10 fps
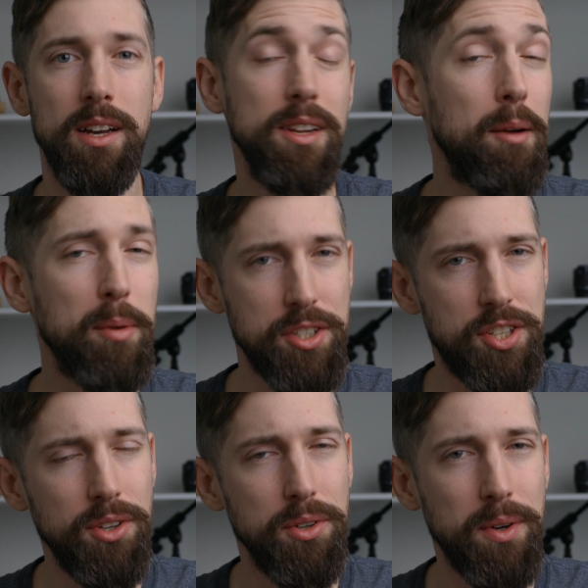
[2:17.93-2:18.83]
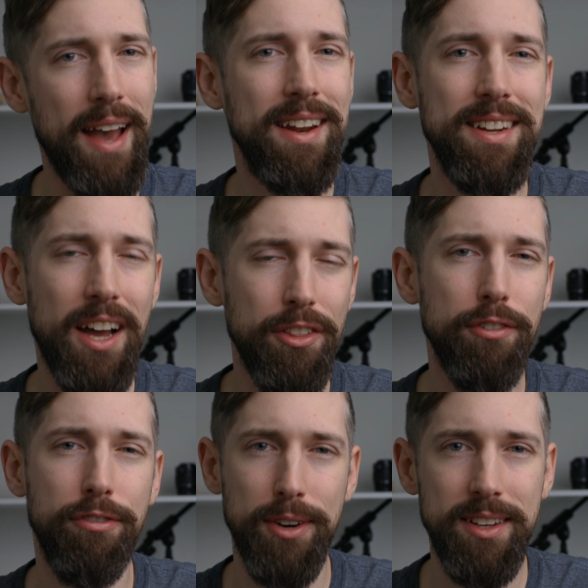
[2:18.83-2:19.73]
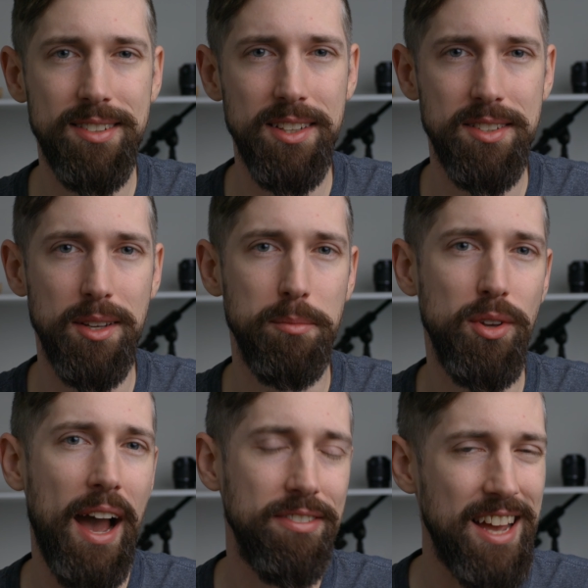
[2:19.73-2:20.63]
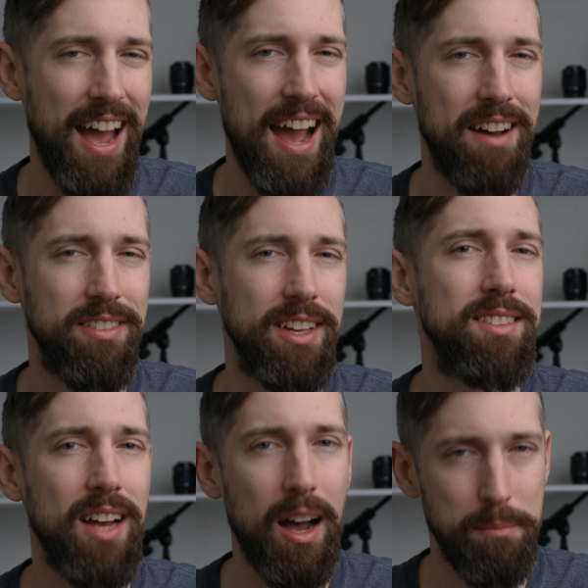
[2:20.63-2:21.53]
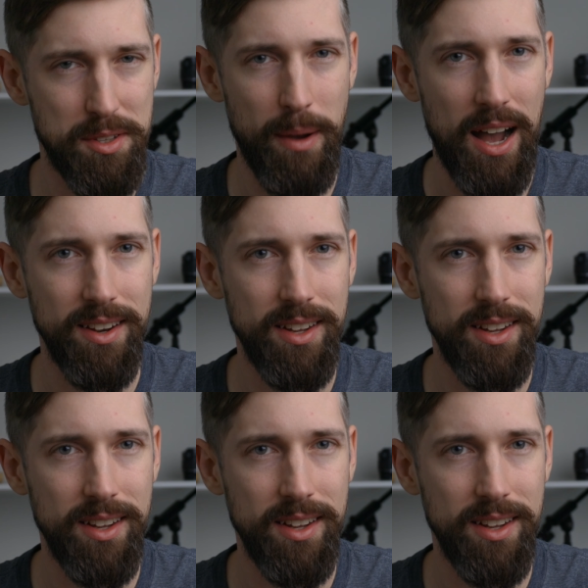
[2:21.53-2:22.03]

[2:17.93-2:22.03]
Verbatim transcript: Number two, and another free system you have to have is HubSpot.